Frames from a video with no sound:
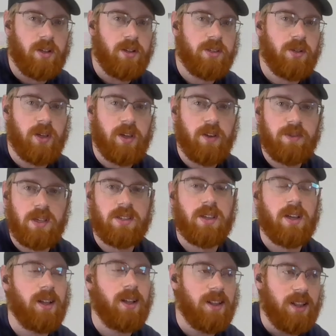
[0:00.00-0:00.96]
it also gives
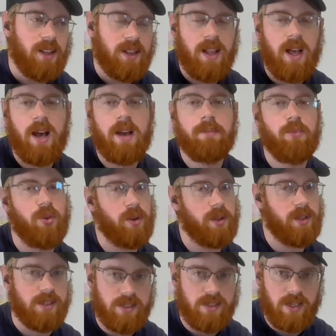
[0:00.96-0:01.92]
us a lot more
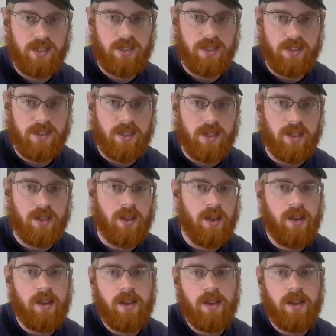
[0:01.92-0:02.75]
consistency,